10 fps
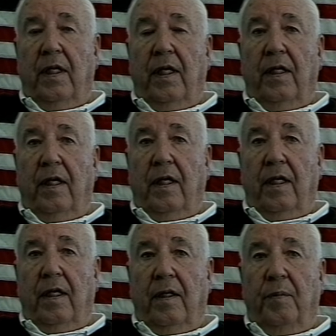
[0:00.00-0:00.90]
I,
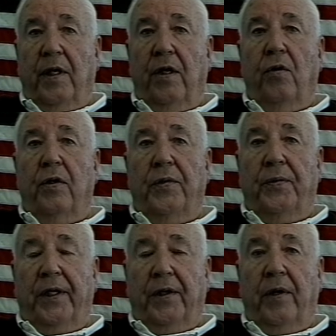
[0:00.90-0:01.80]
I, my only
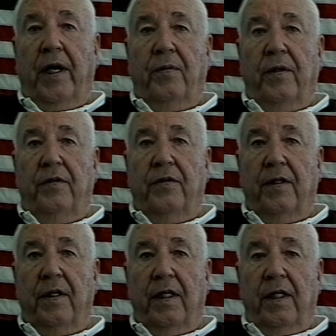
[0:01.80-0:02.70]
regret was,
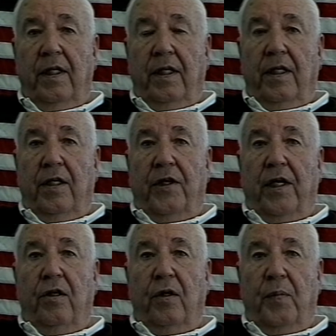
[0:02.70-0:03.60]
as I
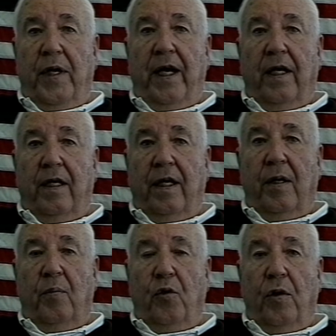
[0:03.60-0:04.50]
looked back and
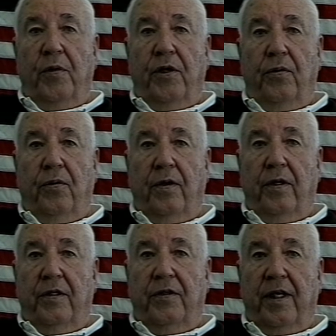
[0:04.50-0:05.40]
got more
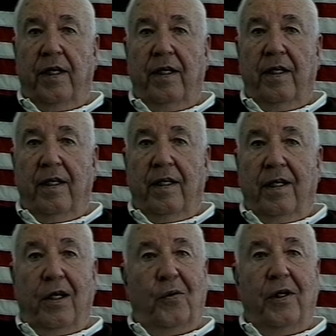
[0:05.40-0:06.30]
mature, is that
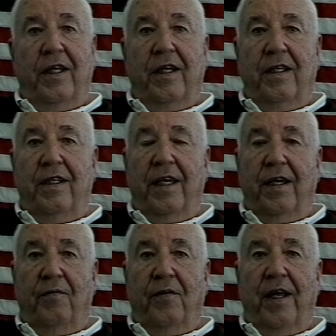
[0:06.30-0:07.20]
it really didn't take
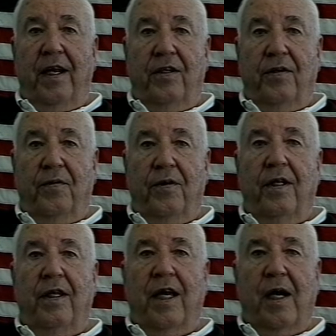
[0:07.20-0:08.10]
advantage of
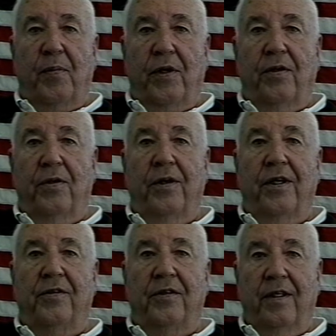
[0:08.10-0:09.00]
all the
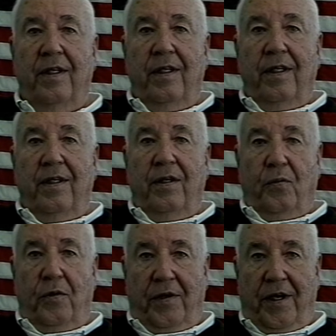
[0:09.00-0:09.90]
opportunities that
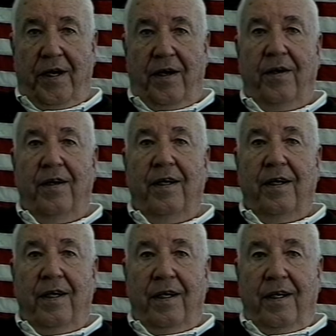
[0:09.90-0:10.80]
were there.
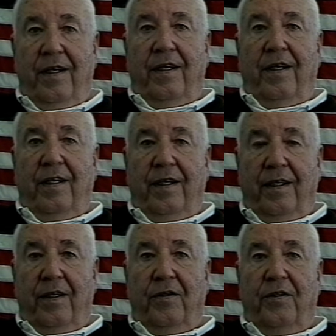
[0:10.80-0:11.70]

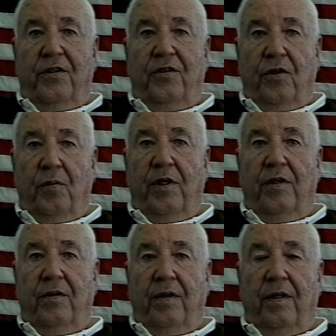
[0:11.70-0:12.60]
There's just so
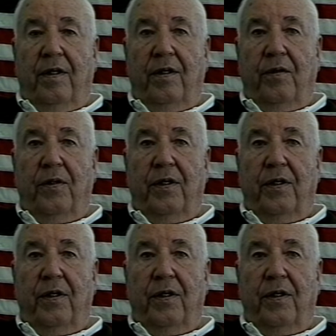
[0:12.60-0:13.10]
much you could do.